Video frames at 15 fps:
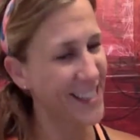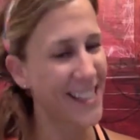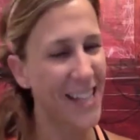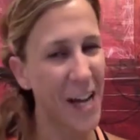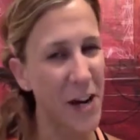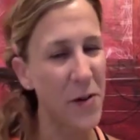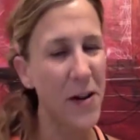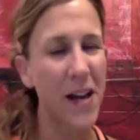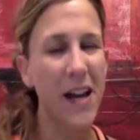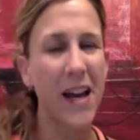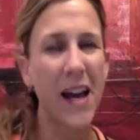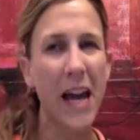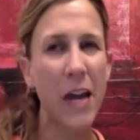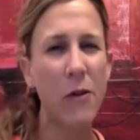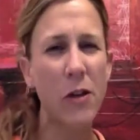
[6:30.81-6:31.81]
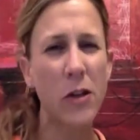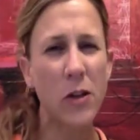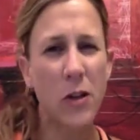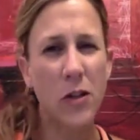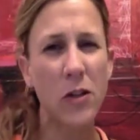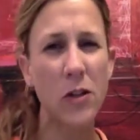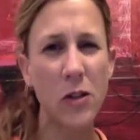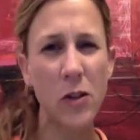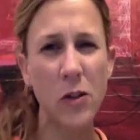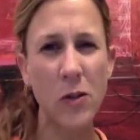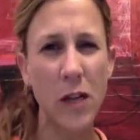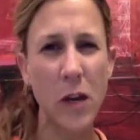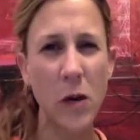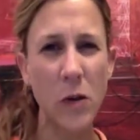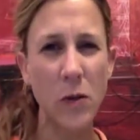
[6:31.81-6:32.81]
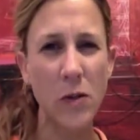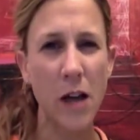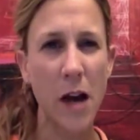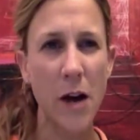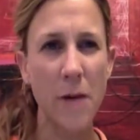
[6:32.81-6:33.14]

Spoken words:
So anyway, you can use those